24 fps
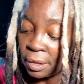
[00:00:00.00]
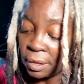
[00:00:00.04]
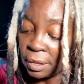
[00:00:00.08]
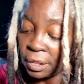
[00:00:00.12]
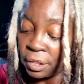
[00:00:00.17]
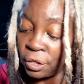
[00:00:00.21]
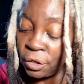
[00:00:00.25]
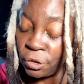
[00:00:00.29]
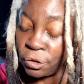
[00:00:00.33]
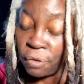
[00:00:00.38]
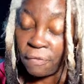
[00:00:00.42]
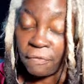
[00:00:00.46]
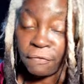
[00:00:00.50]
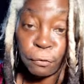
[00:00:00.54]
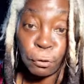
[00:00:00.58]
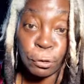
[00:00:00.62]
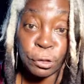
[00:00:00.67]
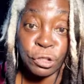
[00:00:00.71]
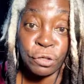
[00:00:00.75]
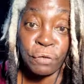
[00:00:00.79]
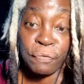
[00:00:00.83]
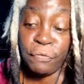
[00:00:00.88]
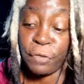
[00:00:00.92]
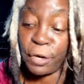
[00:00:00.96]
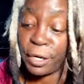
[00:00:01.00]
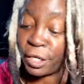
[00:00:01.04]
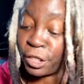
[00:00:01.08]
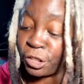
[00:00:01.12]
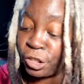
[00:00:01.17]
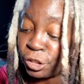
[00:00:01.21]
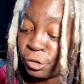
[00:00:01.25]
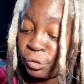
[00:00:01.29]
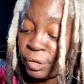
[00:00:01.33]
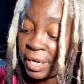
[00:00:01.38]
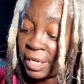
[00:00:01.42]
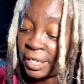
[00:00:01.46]
you know, don't force your foot in a
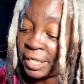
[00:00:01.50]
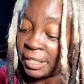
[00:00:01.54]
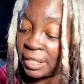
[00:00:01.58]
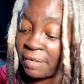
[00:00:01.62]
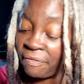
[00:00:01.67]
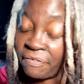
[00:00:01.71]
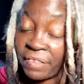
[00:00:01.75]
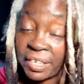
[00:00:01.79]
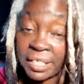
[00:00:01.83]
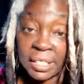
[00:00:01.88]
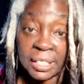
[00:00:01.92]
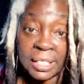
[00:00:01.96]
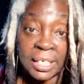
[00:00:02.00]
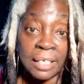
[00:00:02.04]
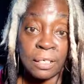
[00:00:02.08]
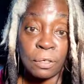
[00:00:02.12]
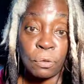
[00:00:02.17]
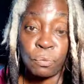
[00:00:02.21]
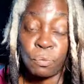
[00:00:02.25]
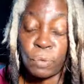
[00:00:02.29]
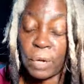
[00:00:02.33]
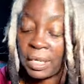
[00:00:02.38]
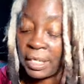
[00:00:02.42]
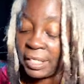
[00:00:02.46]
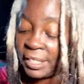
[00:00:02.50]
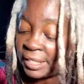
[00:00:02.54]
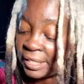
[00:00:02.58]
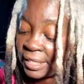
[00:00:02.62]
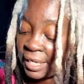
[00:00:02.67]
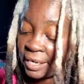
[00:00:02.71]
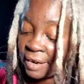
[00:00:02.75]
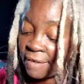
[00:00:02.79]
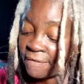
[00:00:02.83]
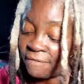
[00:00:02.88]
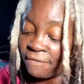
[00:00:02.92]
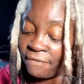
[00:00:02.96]
shoe that doesn't fit, Cinderella,
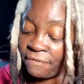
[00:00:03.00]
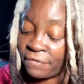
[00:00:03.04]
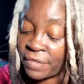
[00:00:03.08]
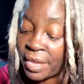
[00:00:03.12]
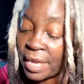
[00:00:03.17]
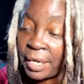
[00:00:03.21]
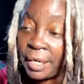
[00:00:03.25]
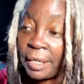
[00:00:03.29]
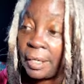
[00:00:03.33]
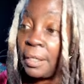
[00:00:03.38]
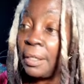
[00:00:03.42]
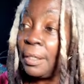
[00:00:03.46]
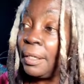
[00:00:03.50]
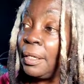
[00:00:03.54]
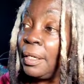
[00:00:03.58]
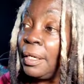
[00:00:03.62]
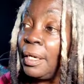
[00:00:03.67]
Cinderfella.